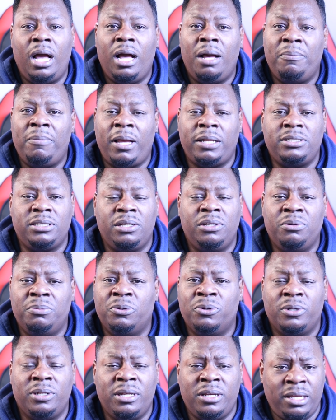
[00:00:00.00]
Magic
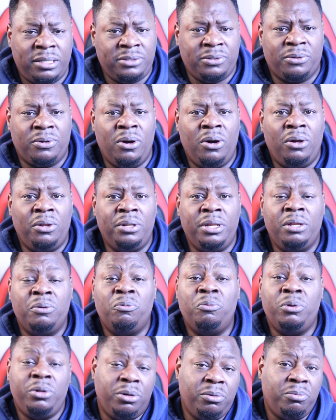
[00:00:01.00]
Keyboard as they're calling it,
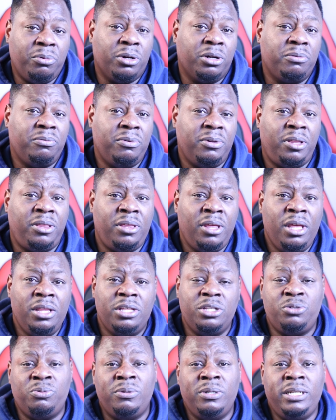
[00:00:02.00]
will work with
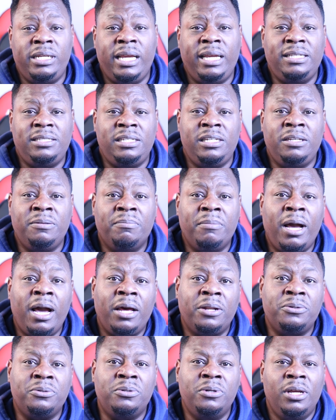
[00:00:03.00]
the 2018
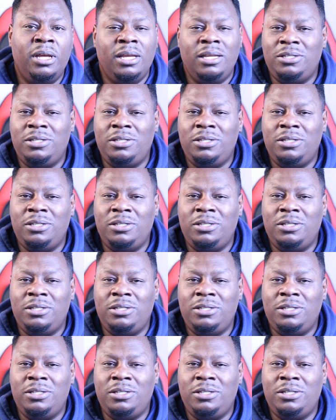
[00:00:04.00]
model.